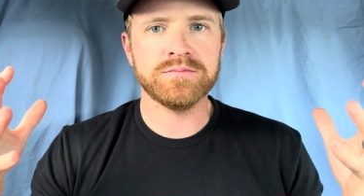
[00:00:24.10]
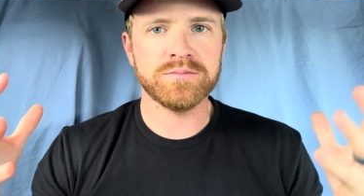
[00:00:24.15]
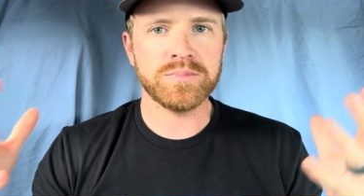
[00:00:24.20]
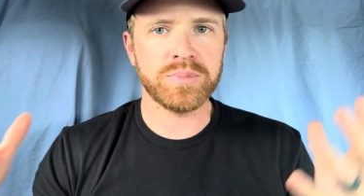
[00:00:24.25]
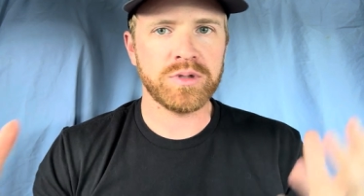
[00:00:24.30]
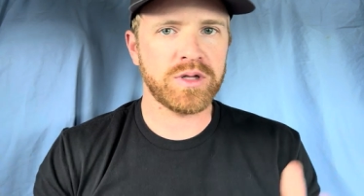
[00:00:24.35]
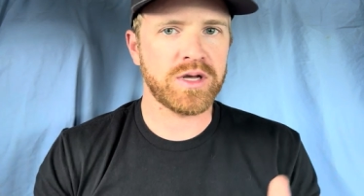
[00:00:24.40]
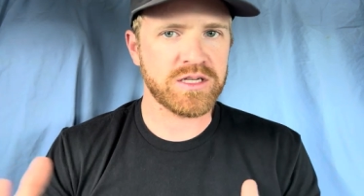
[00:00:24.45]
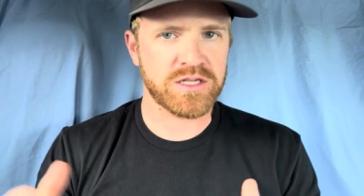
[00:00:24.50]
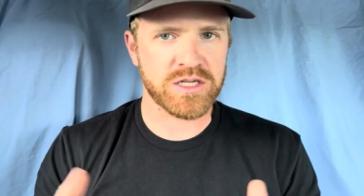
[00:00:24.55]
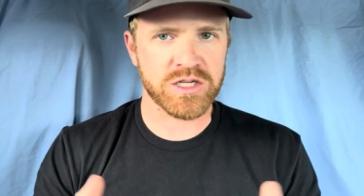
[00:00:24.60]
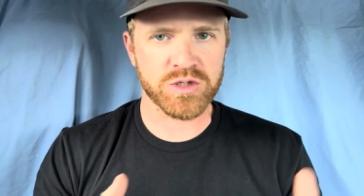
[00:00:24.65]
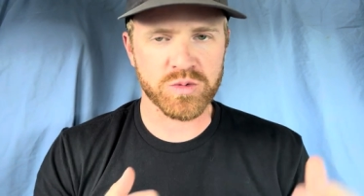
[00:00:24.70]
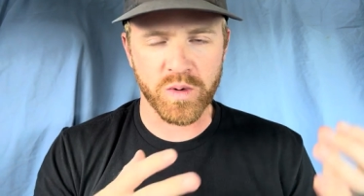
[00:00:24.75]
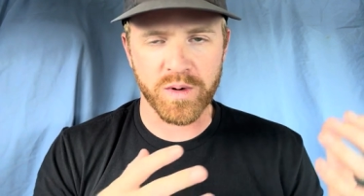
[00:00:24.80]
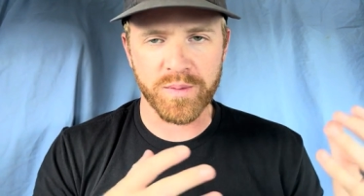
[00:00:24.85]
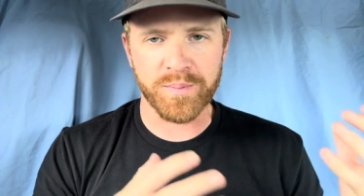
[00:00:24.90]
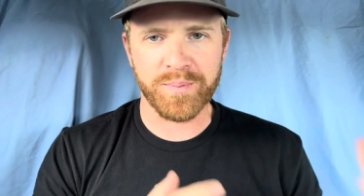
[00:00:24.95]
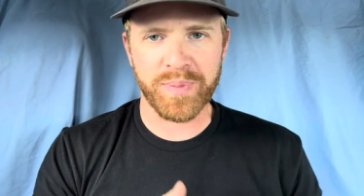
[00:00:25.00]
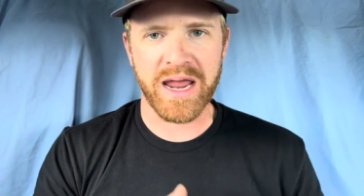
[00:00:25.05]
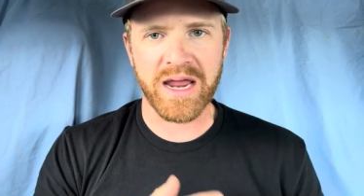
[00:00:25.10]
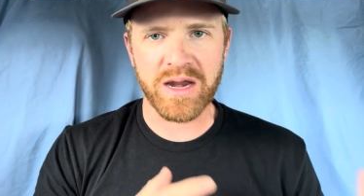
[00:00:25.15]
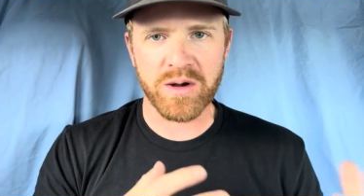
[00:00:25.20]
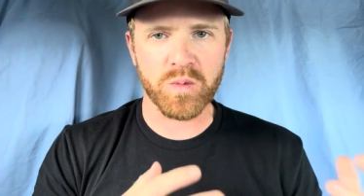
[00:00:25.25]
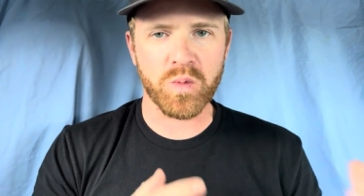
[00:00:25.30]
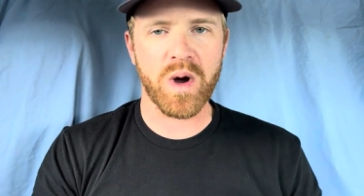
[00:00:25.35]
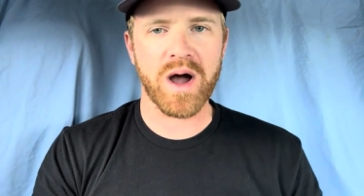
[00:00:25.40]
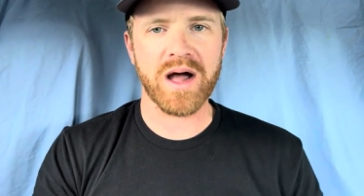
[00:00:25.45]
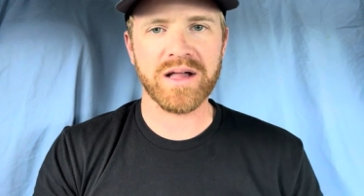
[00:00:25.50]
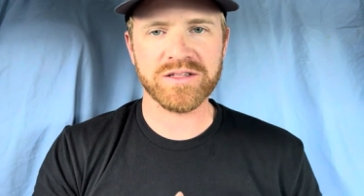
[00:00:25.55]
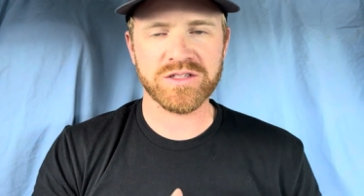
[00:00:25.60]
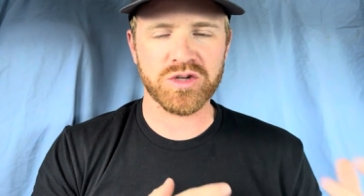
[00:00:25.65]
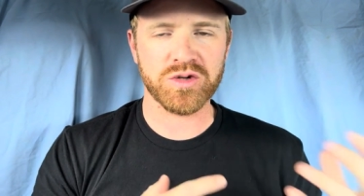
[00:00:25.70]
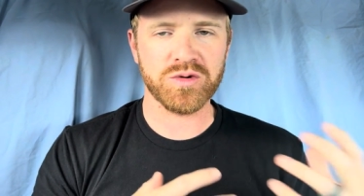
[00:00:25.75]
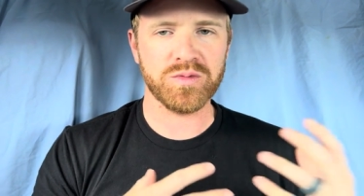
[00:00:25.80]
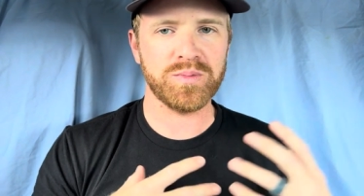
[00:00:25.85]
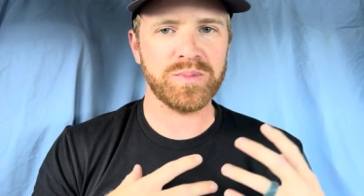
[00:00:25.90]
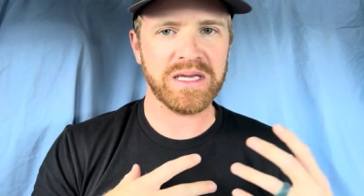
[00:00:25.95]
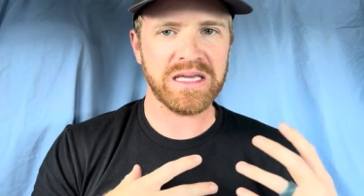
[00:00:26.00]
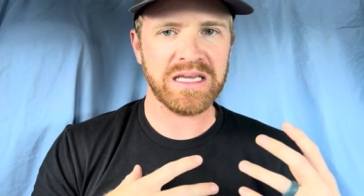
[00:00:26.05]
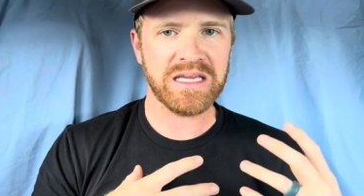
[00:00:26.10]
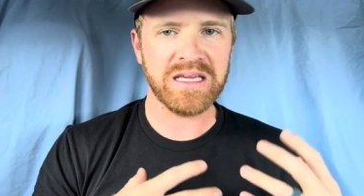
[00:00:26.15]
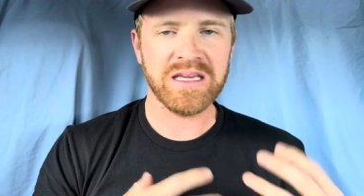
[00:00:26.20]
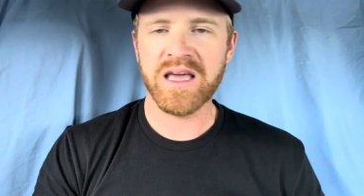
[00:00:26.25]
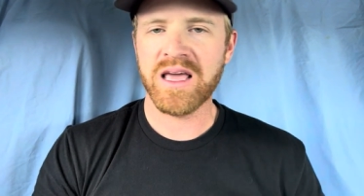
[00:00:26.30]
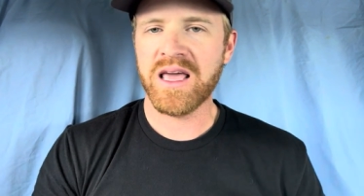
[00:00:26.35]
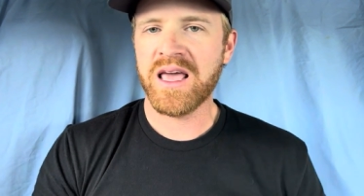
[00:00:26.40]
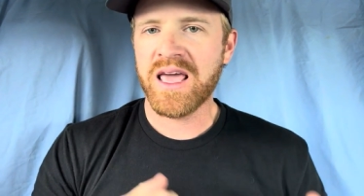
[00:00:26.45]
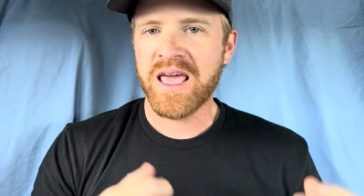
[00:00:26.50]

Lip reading: places where bait wants to be.